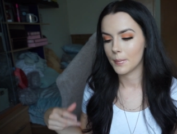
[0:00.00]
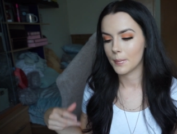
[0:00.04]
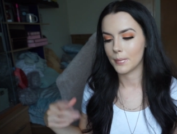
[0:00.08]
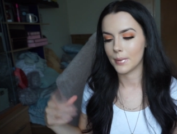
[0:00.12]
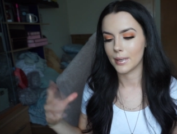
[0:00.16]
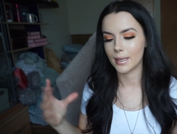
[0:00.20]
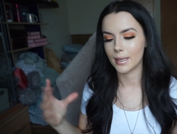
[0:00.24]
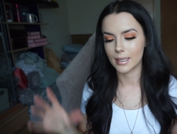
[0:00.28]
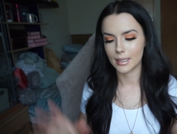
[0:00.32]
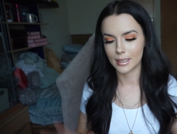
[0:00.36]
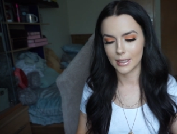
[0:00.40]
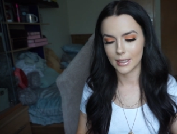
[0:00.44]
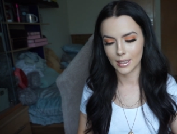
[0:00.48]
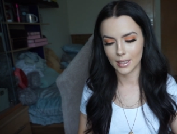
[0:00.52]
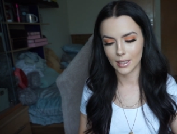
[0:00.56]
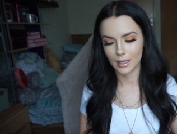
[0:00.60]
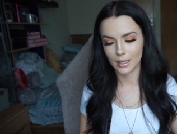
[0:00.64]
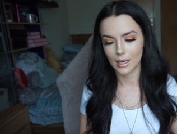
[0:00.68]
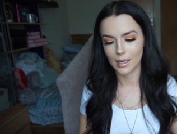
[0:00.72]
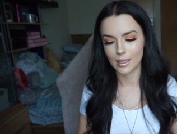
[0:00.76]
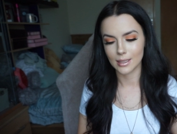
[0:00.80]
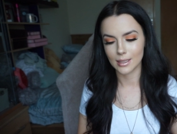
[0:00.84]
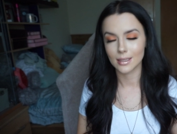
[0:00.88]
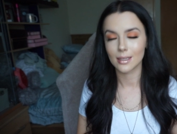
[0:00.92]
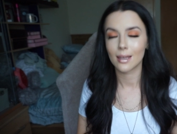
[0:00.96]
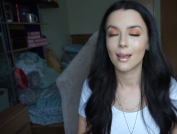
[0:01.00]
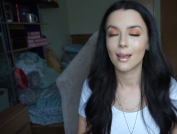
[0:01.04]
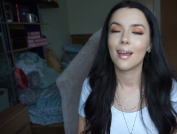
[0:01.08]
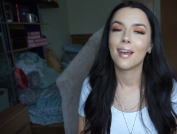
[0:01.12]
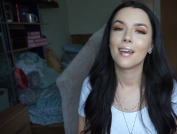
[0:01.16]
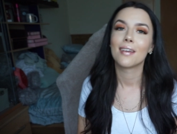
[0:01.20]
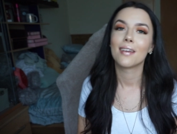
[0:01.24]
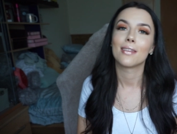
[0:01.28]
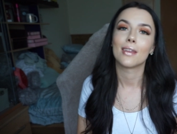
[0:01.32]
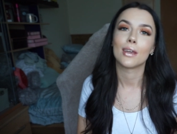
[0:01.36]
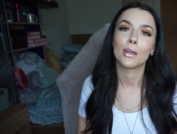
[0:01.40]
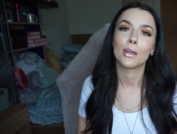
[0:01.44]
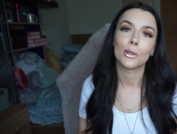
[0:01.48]
but yeah guys
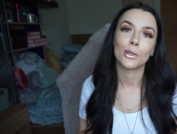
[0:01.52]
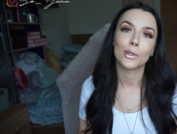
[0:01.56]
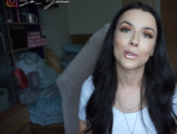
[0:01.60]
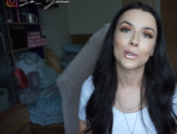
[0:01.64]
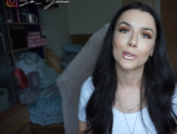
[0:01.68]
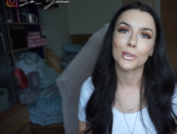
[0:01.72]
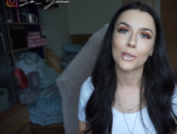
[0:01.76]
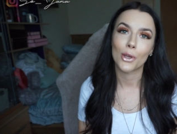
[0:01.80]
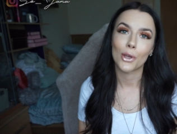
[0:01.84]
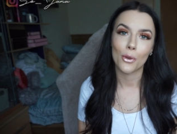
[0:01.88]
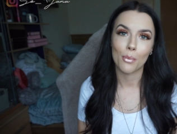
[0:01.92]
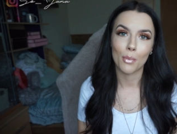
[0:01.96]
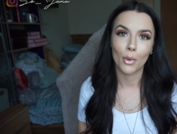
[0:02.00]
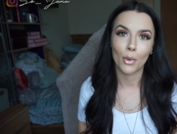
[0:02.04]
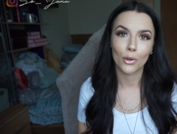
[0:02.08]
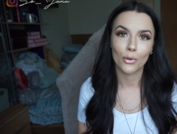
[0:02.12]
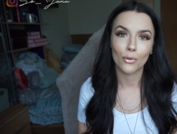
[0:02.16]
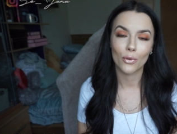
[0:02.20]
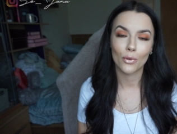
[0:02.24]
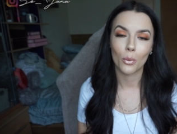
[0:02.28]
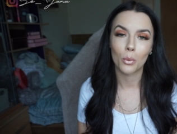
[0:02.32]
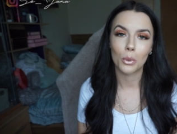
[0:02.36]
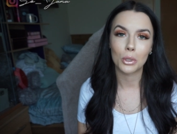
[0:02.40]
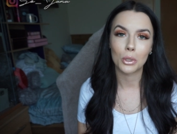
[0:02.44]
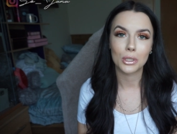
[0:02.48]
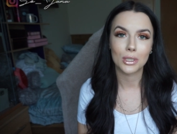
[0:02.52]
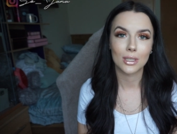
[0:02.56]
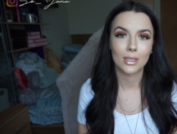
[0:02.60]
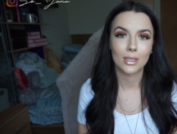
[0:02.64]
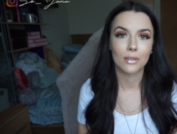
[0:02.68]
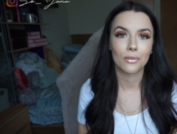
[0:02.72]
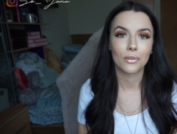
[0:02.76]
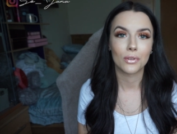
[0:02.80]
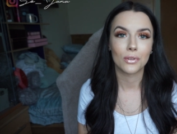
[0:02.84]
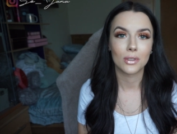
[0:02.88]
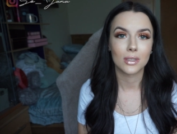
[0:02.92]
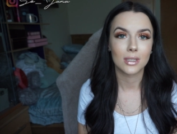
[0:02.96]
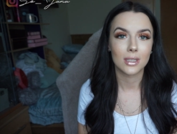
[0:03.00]
Thank you so much for watching
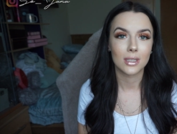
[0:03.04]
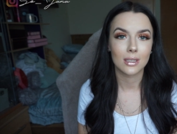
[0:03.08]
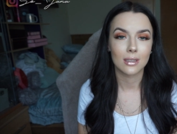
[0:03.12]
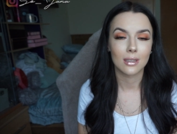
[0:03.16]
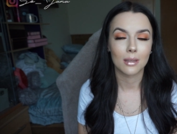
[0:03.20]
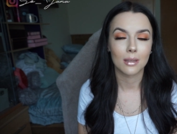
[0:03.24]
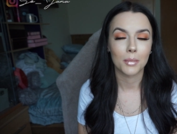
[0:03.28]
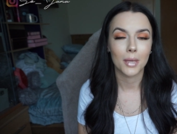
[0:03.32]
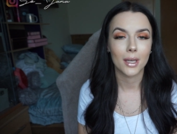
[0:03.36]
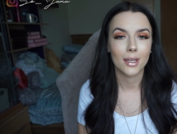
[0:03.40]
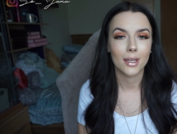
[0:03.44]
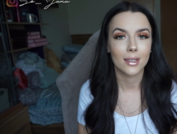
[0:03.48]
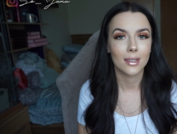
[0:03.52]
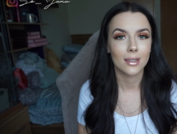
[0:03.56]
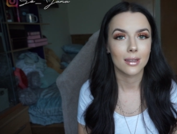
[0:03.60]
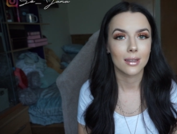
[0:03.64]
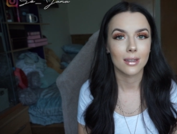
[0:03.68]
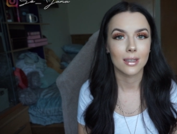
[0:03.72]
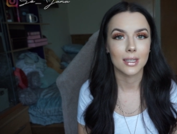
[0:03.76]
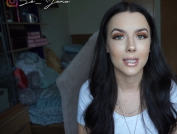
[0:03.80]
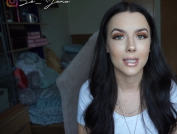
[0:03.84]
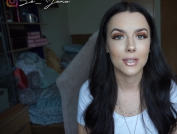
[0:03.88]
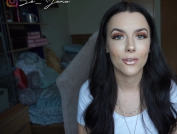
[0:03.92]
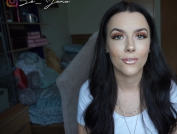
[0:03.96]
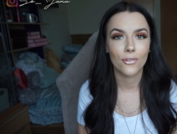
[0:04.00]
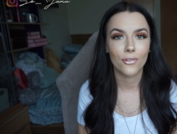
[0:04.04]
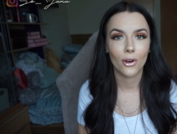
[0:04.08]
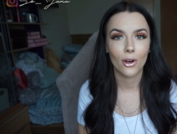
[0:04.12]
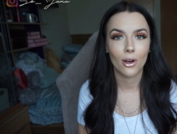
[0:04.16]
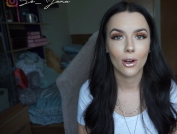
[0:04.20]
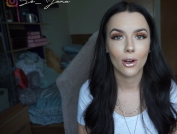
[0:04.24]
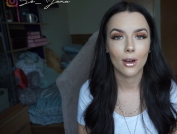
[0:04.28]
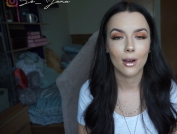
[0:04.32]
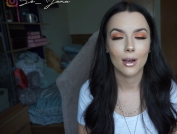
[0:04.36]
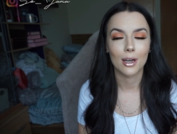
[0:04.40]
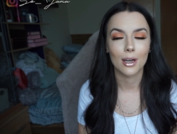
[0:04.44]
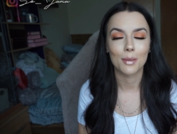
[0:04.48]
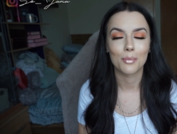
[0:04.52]
if you did and made it this
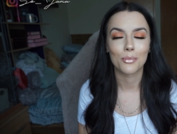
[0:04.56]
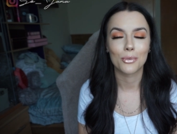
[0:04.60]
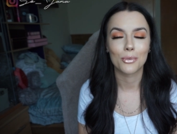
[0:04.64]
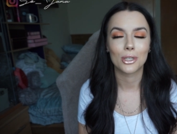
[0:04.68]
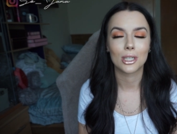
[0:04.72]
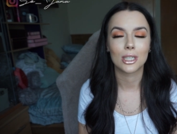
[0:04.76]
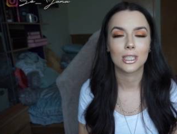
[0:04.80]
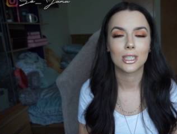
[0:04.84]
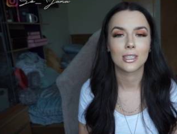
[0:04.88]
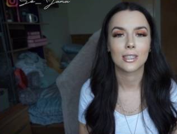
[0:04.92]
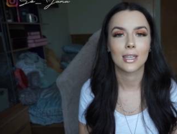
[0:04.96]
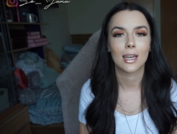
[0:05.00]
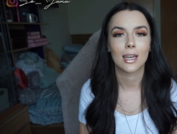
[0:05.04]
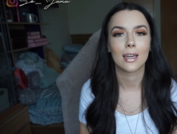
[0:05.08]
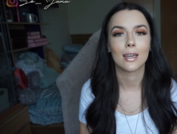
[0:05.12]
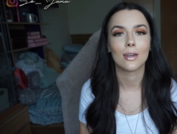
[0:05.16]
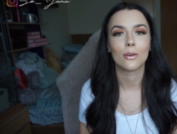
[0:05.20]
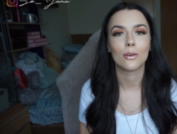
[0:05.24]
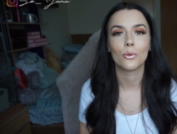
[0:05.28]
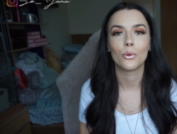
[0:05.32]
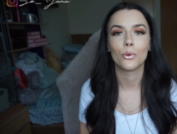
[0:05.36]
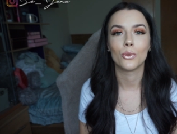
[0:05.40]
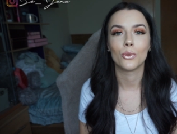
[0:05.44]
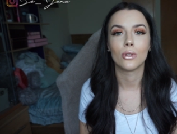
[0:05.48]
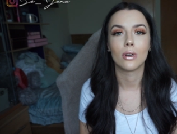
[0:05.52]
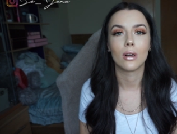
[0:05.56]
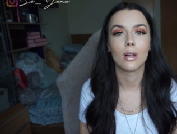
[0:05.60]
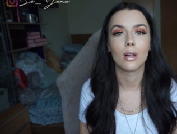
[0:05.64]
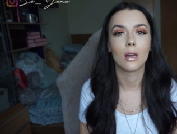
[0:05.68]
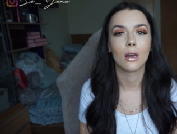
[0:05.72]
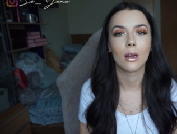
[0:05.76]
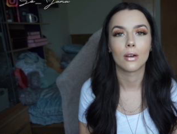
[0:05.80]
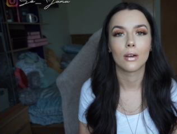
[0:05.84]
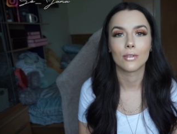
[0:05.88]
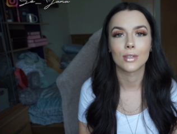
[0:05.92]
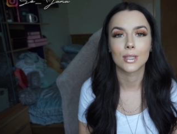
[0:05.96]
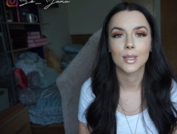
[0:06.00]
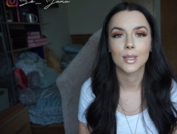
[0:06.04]
far. I appreciate all your
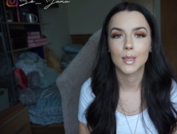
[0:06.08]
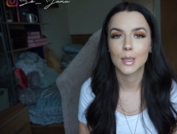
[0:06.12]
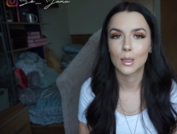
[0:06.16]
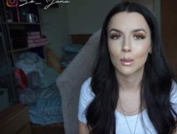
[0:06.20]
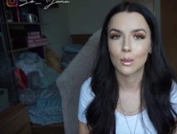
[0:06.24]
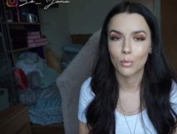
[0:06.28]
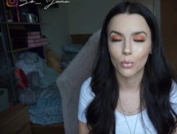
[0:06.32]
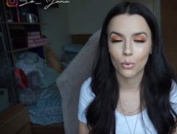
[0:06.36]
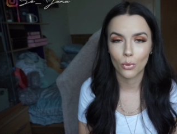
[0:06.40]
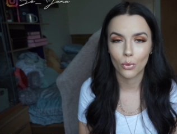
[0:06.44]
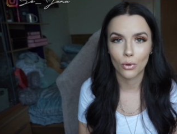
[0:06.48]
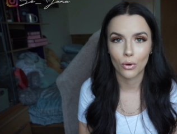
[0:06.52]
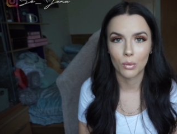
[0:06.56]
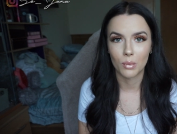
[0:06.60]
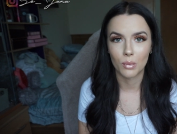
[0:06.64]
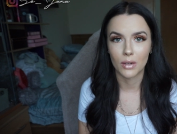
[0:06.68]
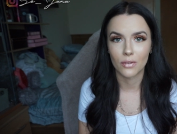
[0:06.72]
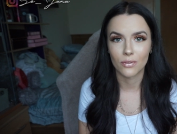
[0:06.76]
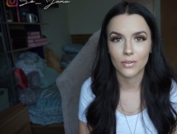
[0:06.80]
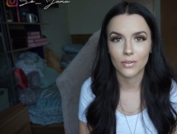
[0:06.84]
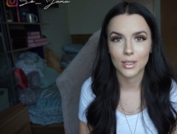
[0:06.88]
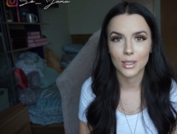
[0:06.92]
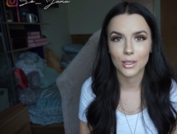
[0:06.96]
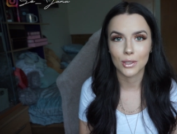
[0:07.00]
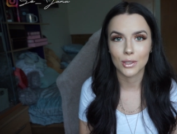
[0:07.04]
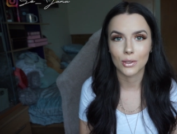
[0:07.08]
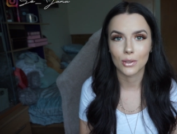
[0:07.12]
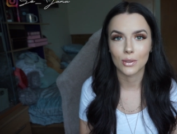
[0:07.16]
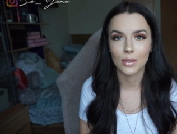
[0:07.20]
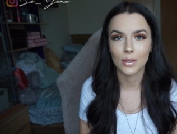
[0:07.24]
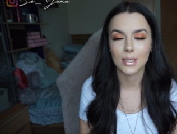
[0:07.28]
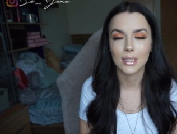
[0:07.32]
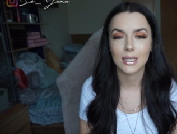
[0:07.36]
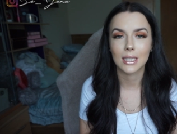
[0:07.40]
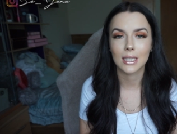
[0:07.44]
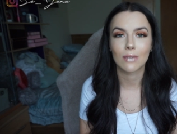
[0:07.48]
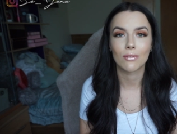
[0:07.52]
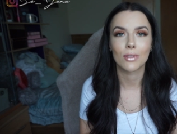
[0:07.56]
love and support on my videos.
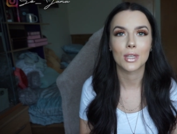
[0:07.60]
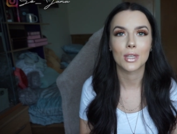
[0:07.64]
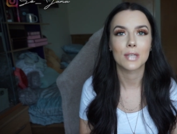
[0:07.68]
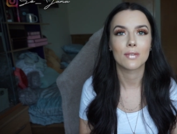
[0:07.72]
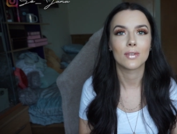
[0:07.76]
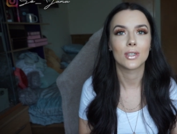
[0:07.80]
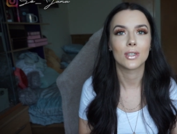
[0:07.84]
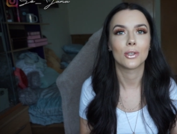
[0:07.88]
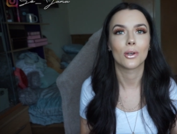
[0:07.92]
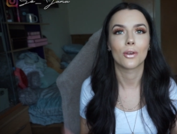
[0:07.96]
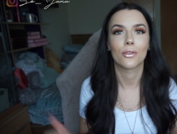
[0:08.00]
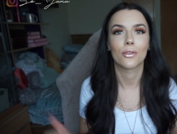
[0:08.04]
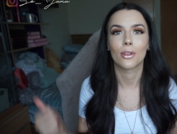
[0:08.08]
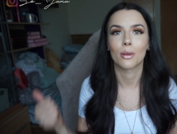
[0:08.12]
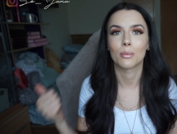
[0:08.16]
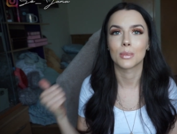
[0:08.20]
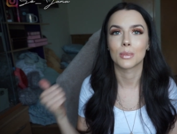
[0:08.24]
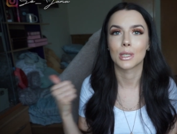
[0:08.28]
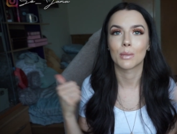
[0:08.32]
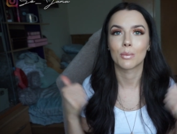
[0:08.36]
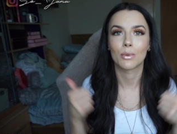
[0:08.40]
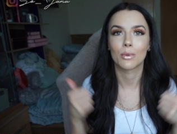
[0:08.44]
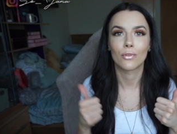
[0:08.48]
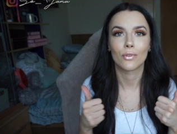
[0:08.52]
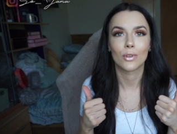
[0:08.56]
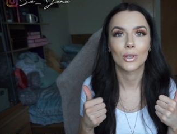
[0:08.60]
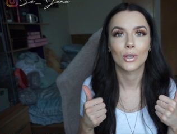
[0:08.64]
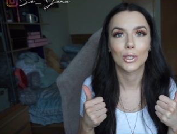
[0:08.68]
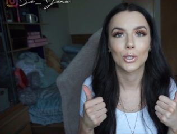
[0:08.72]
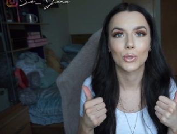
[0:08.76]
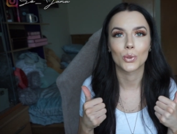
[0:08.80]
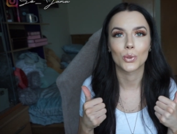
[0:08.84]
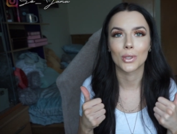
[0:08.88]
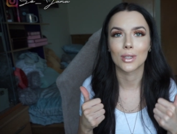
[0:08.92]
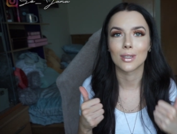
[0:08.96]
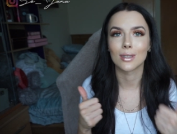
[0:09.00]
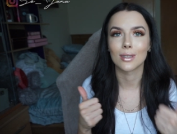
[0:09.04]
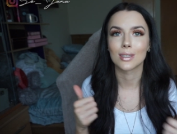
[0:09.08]
Give this video a thumbs up if you
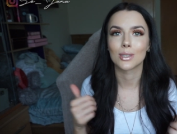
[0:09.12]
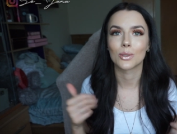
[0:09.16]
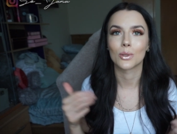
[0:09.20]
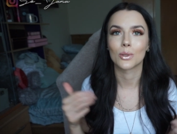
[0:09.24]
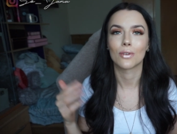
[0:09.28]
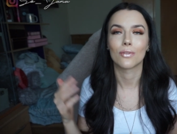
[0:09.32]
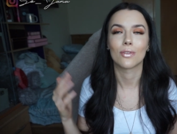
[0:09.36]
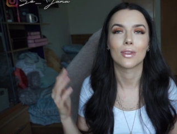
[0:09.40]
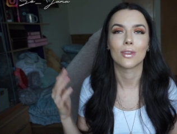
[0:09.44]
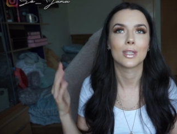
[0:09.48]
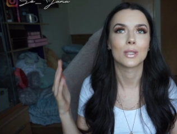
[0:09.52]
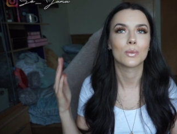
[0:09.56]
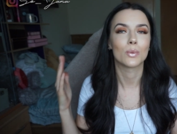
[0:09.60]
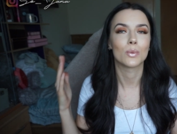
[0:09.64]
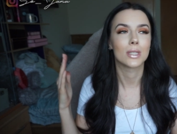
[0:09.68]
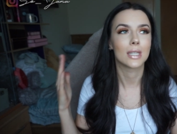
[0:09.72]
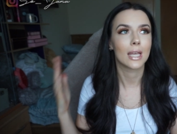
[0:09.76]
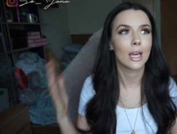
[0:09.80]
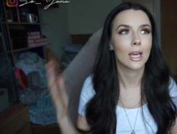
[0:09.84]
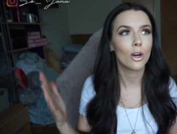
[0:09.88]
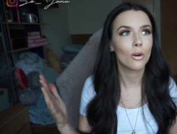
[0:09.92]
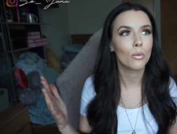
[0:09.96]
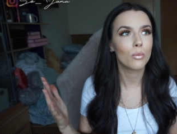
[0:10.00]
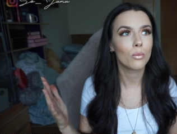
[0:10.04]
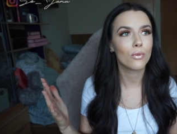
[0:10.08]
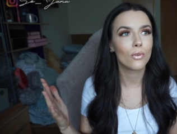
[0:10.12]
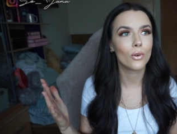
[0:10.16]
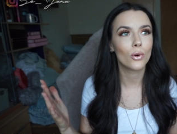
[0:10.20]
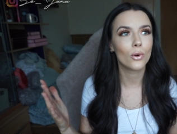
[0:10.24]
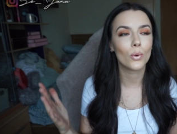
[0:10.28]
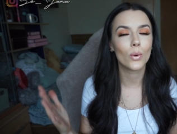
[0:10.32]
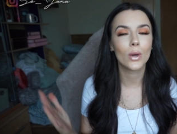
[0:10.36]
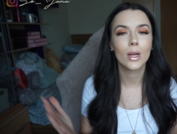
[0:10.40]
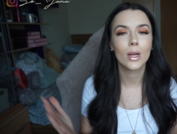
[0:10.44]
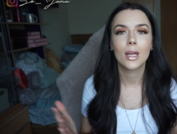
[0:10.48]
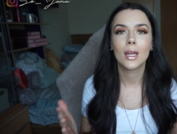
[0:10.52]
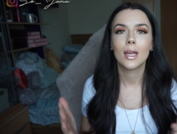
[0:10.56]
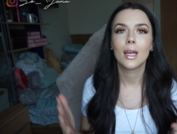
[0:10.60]
enjoyed this or if this was helpful.